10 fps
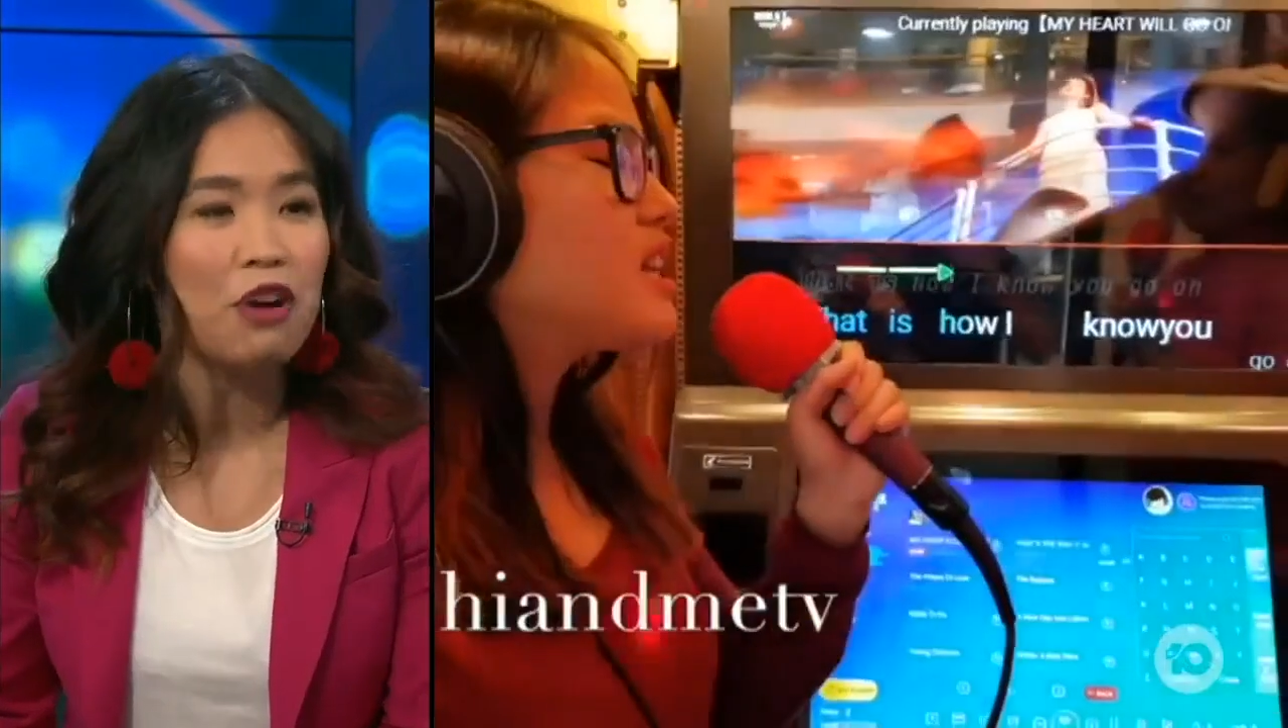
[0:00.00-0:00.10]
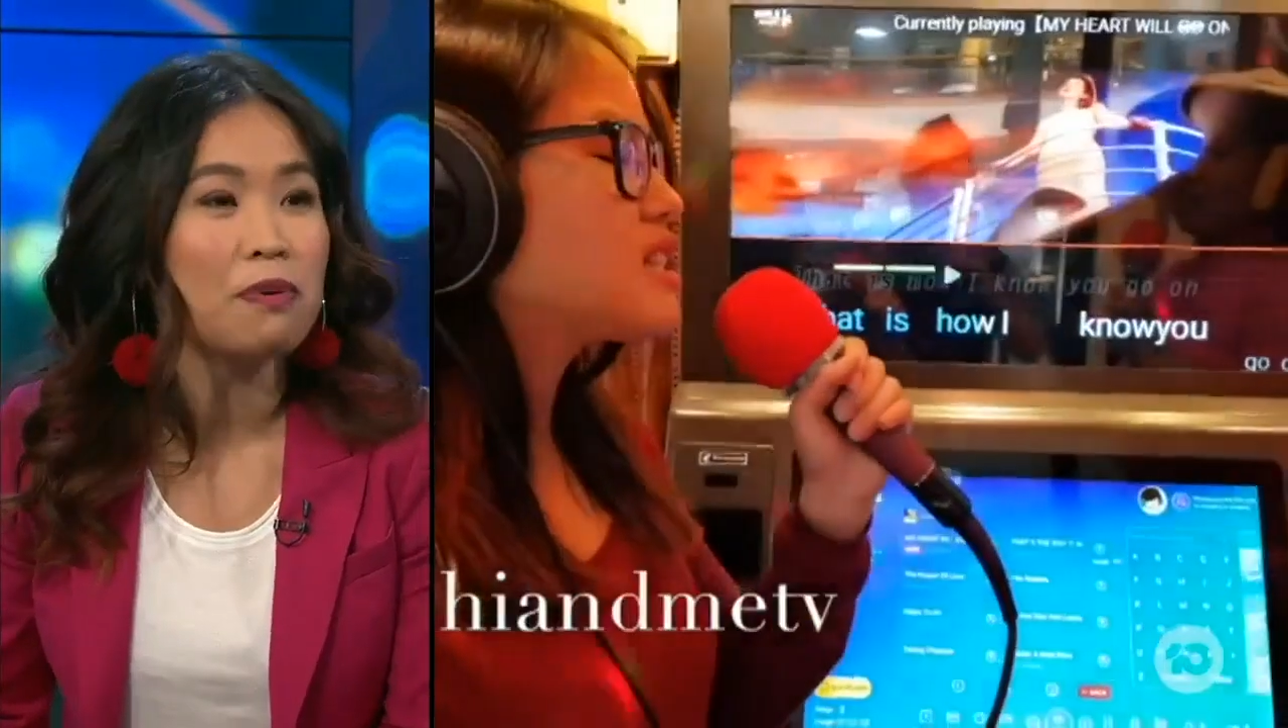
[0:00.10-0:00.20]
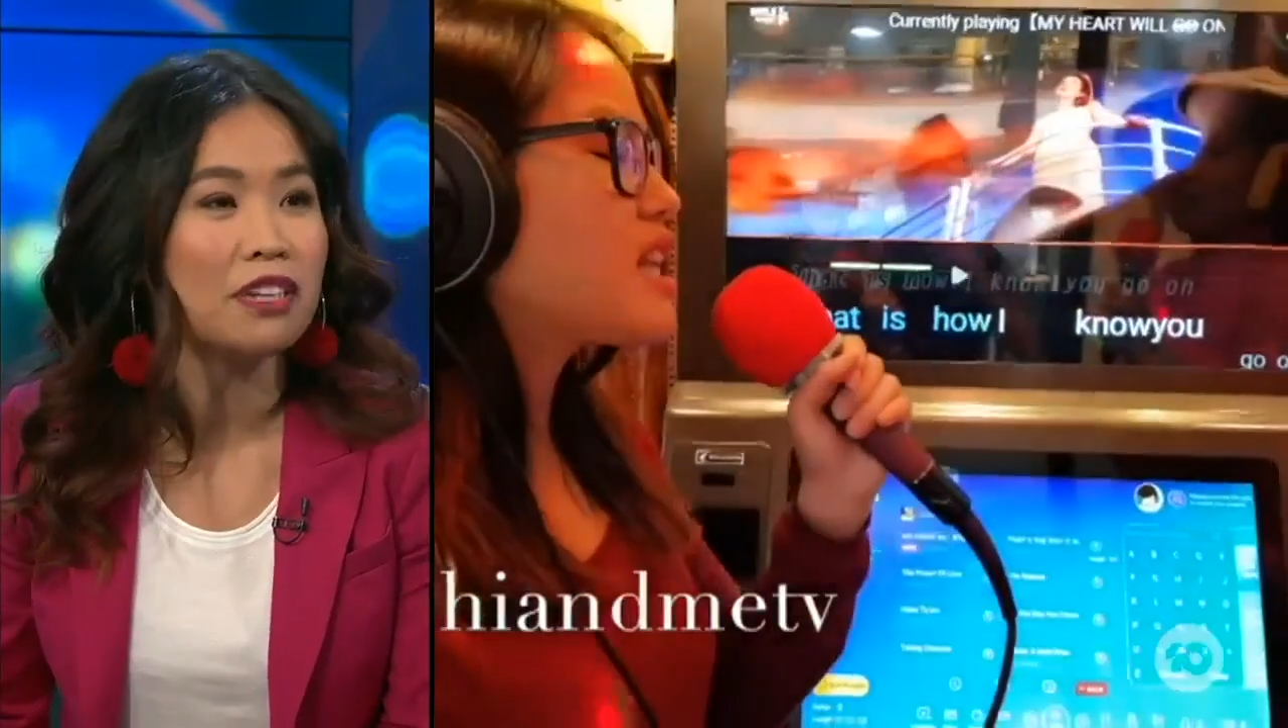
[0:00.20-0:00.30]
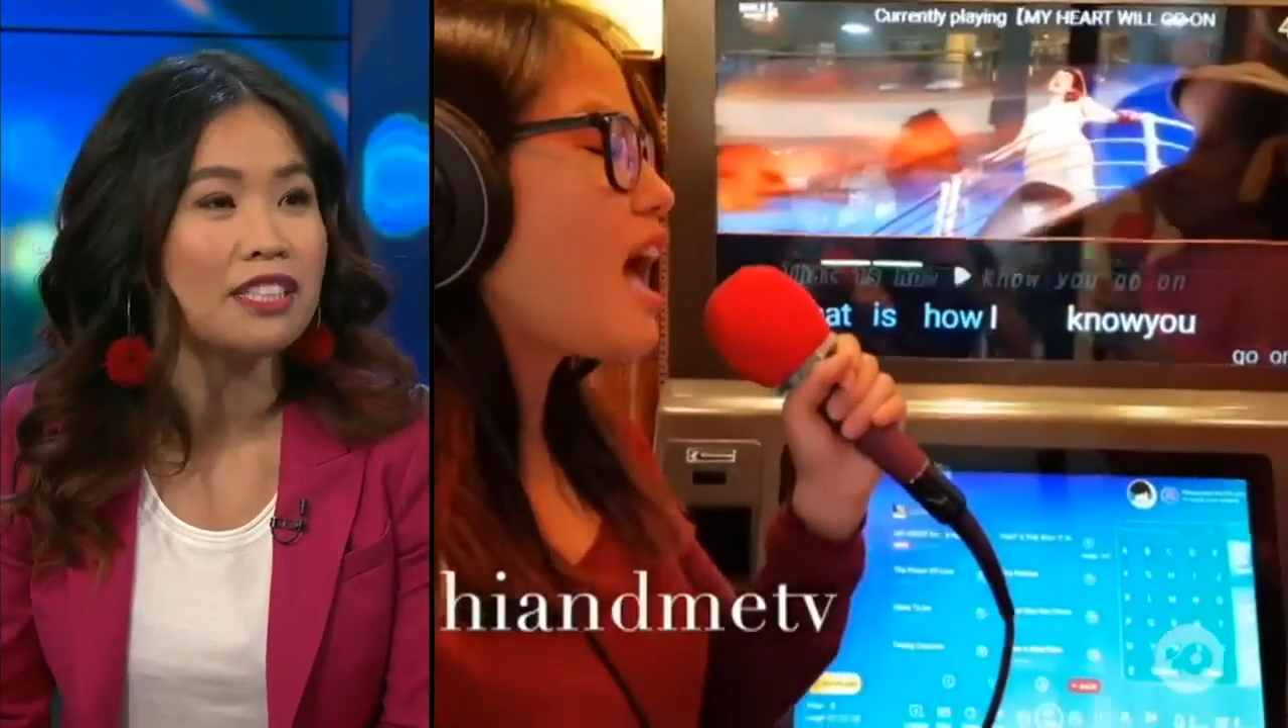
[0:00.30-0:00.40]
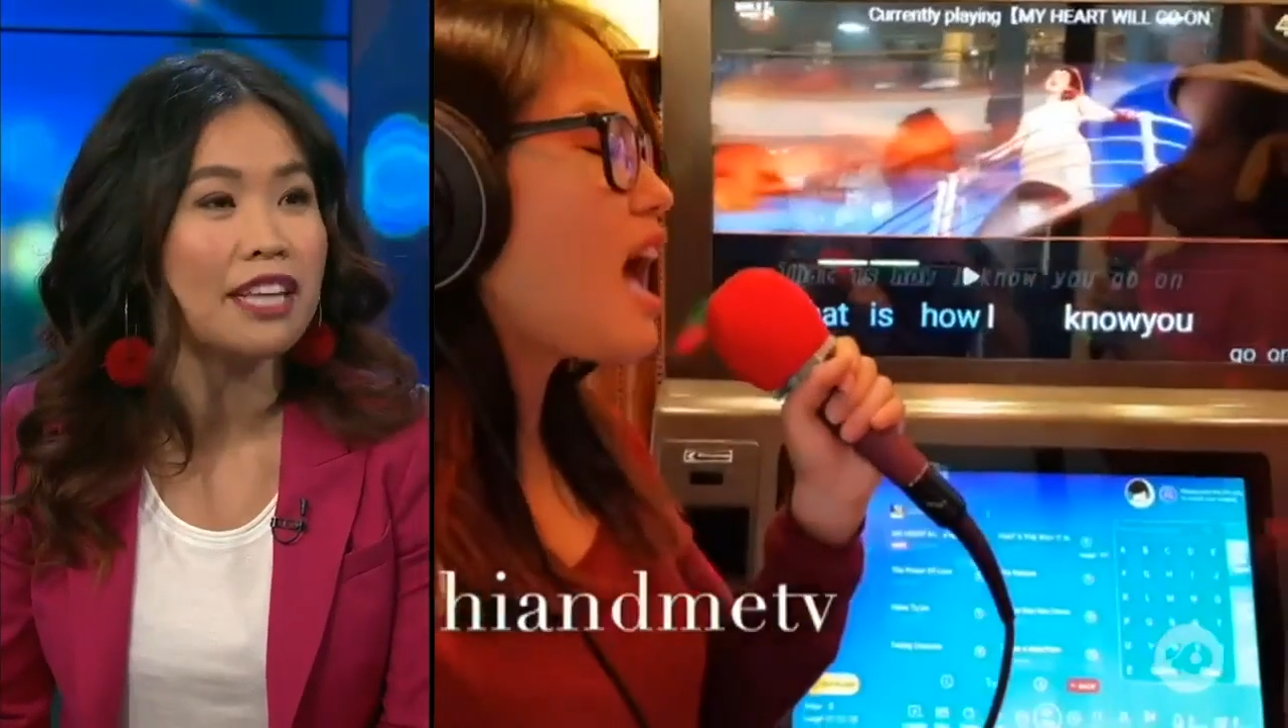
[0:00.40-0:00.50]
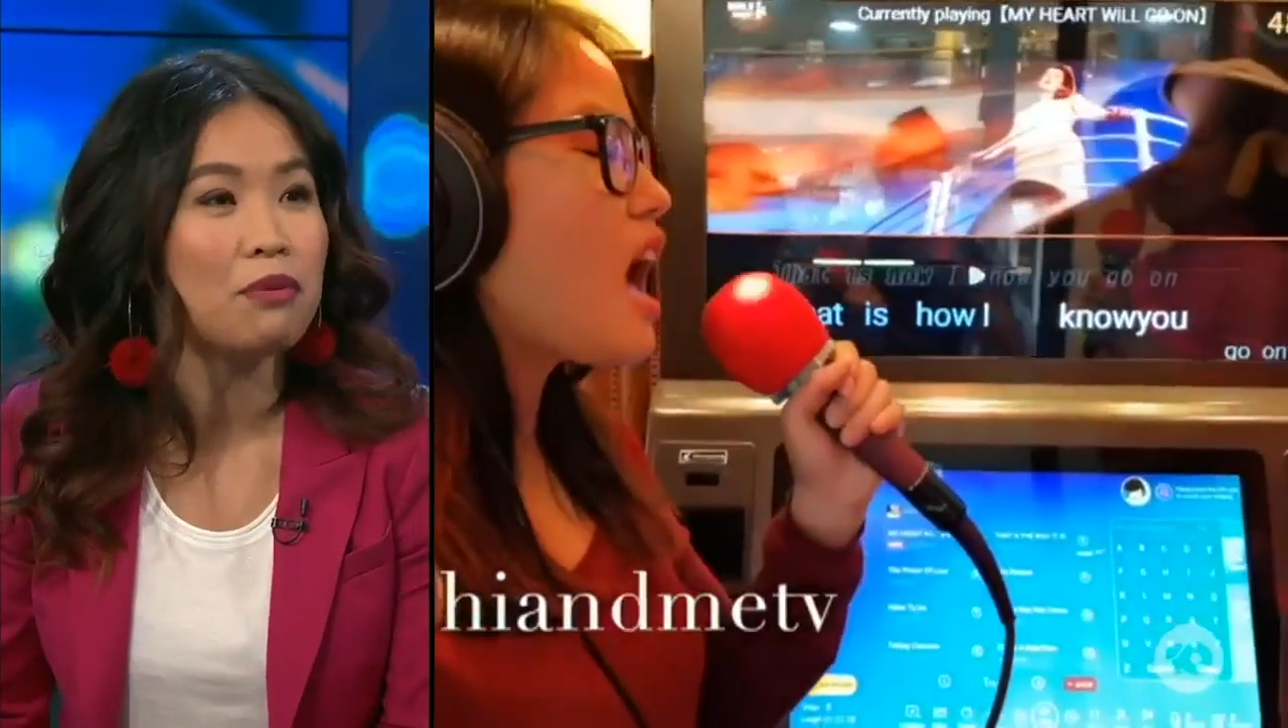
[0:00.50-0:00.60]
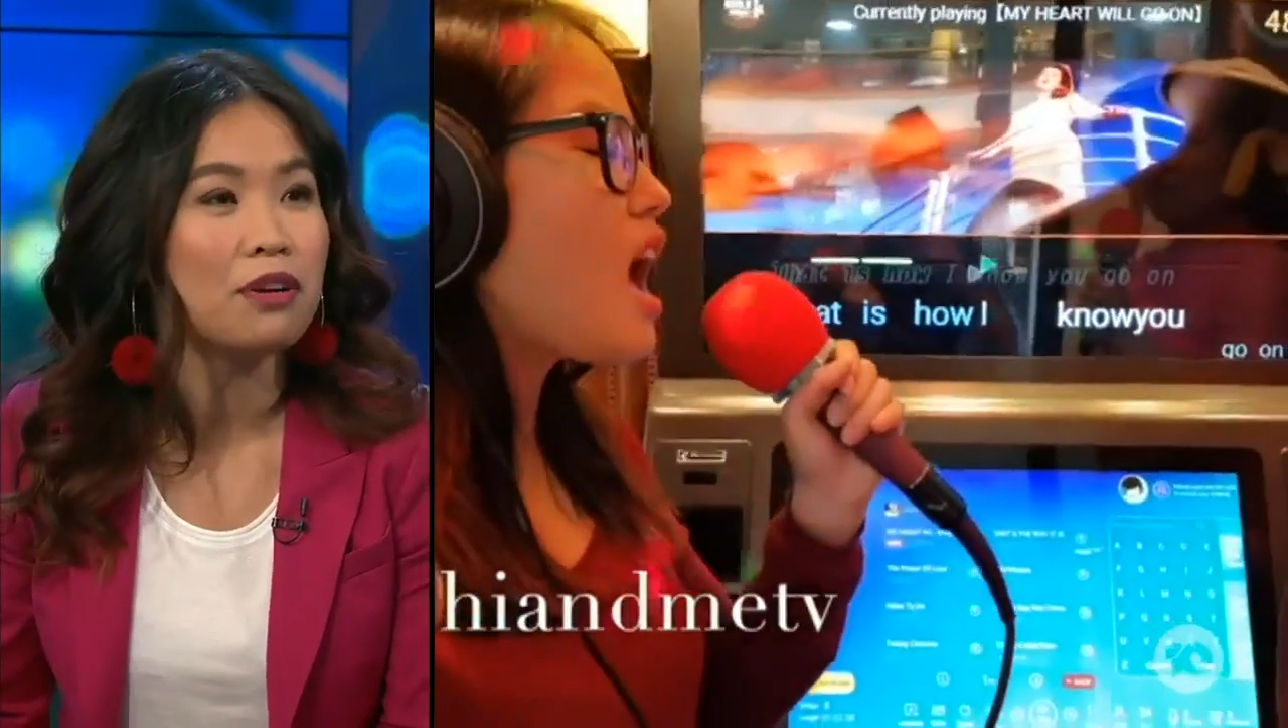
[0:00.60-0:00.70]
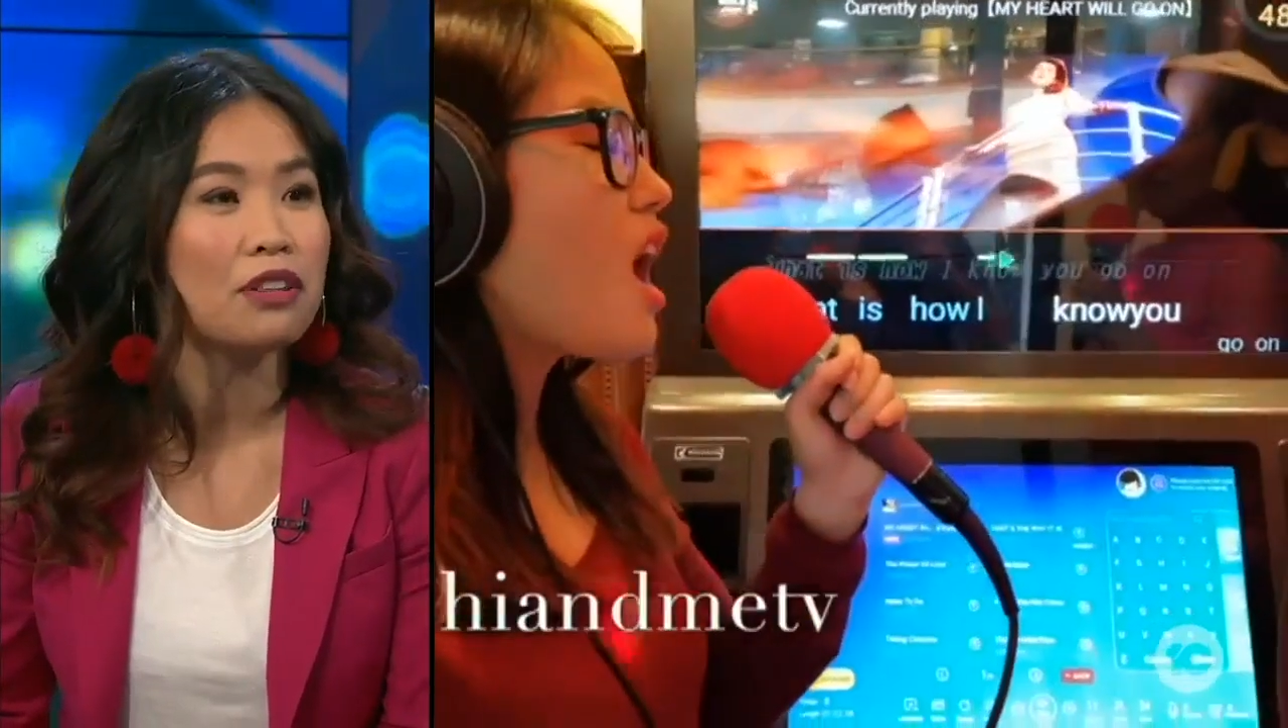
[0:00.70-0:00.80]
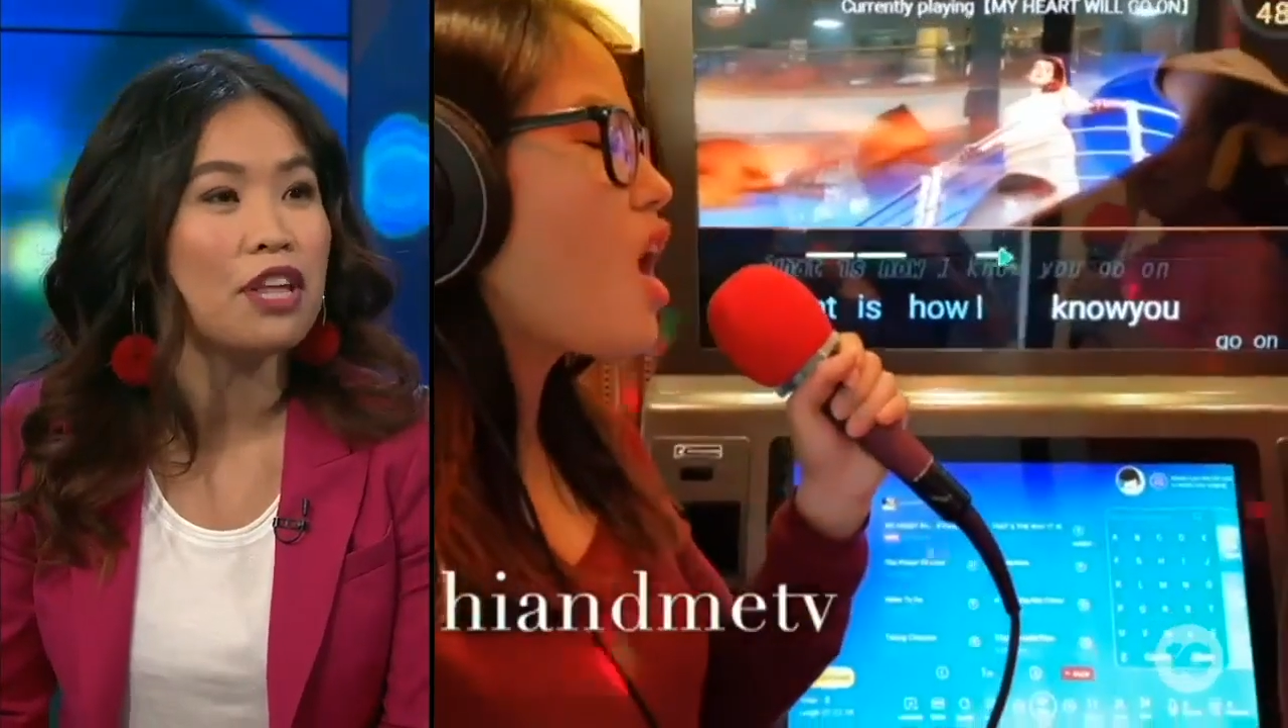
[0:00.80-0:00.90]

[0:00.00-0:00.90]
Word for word: hour because they, were,